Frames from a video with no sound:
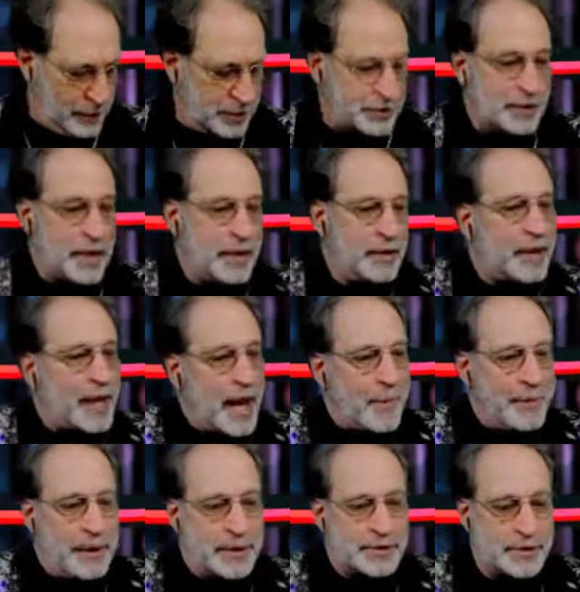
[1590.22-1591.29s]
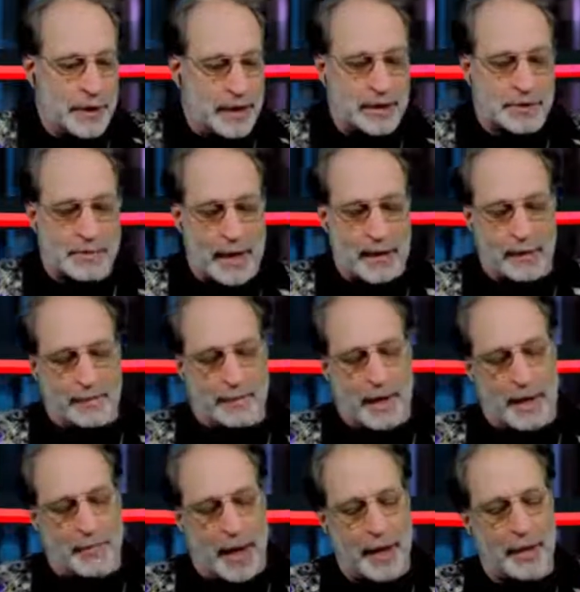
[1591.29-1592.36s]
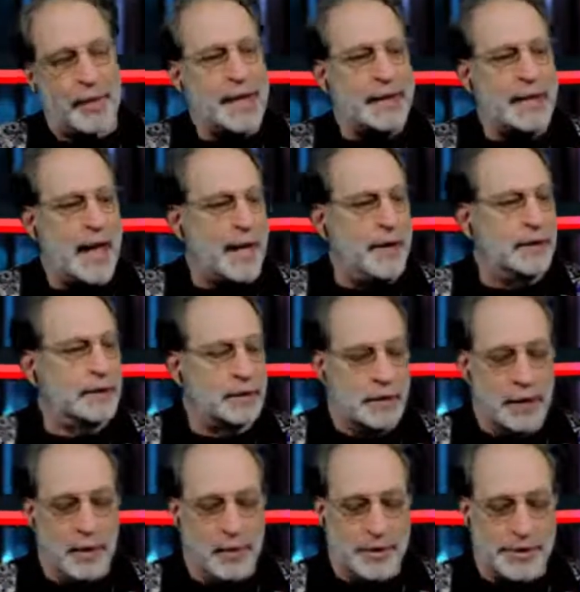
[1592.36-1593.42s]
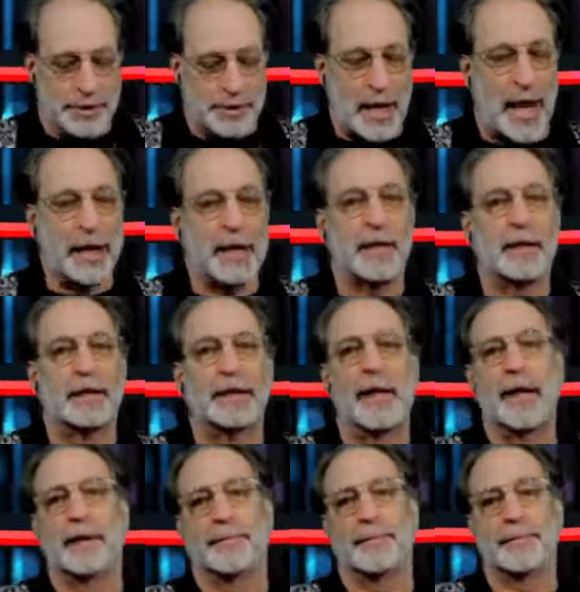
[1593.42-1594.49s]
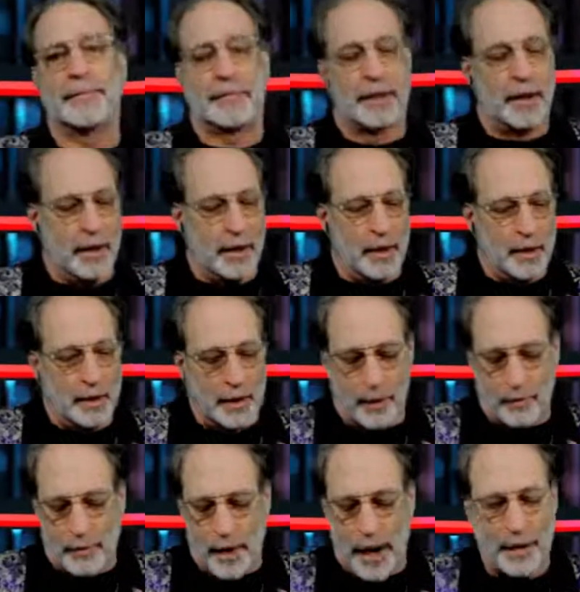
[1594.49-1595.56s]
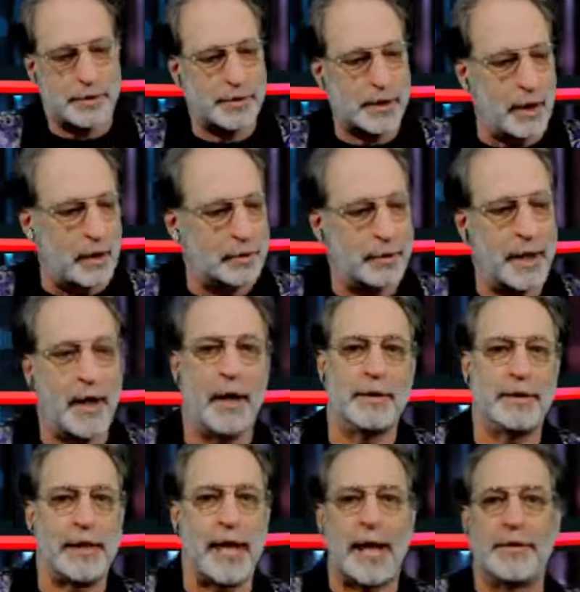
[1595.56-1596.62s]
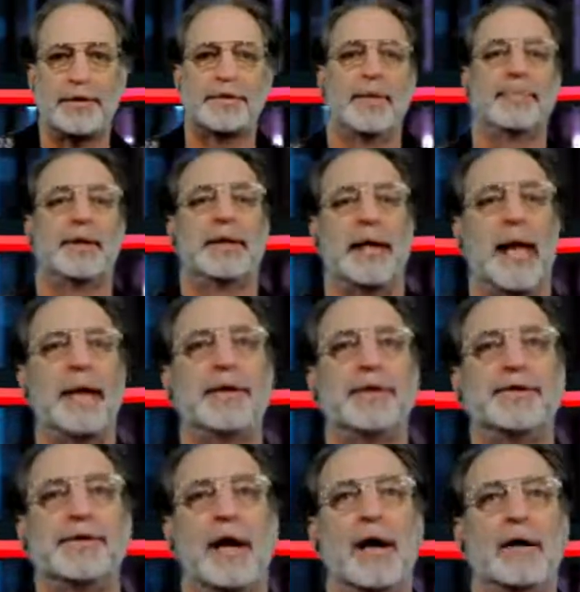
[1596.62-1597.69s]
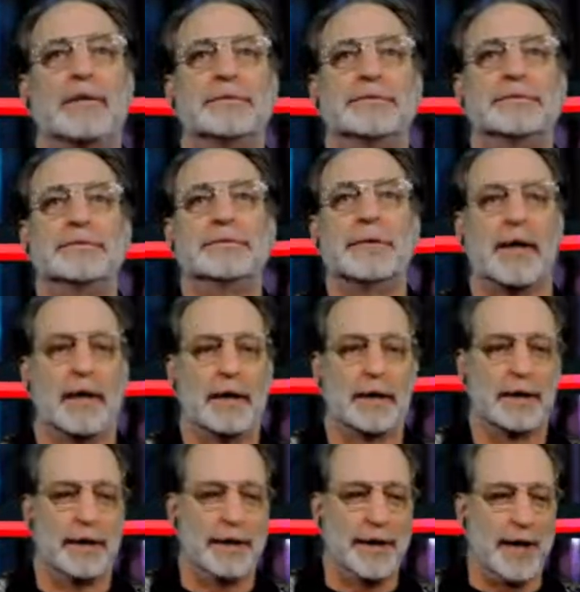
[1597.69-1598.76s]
you can't be listening because my mic went dead, which is not a good thing. Oh, right. So, you got to do something to end the show. I